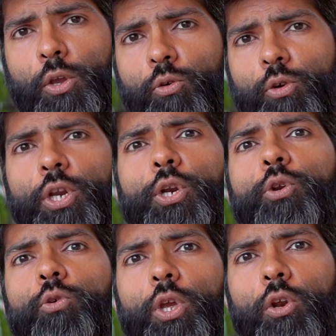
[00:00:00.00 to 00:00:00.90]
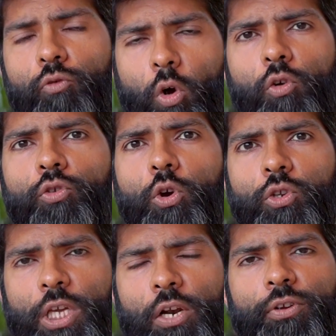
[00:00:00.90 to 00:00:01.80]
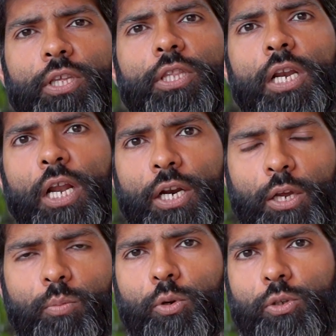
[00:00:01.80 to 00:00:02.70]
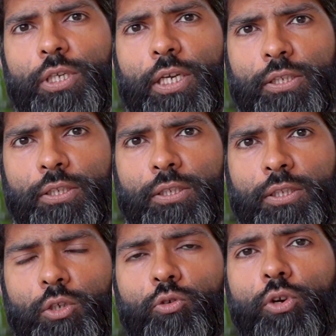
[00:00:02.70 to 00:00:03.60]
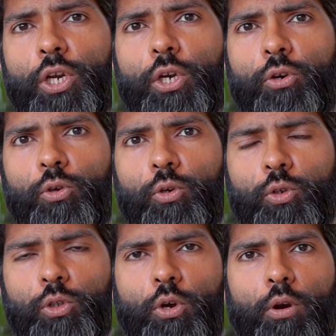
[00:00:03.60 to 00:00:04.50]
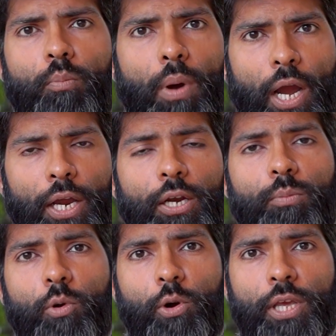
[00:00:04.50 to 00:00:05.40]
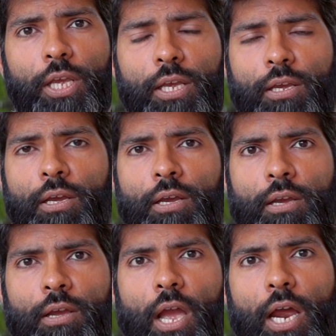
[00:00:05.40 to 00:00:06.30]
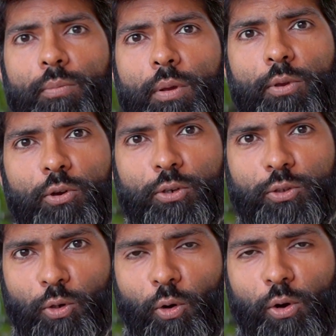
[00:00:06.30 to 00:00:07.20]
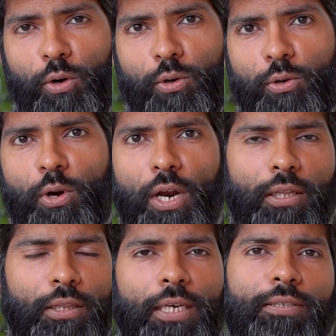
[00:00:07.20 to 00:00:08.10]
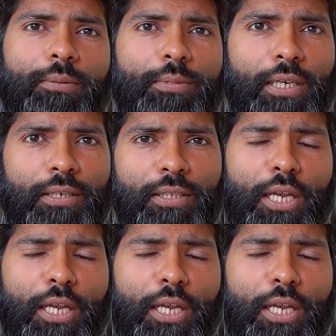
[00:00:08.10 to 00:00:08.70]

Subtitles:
You need to involve yourself in the learning process. You need to use your mind, body, and maybe your soul to learn that subject.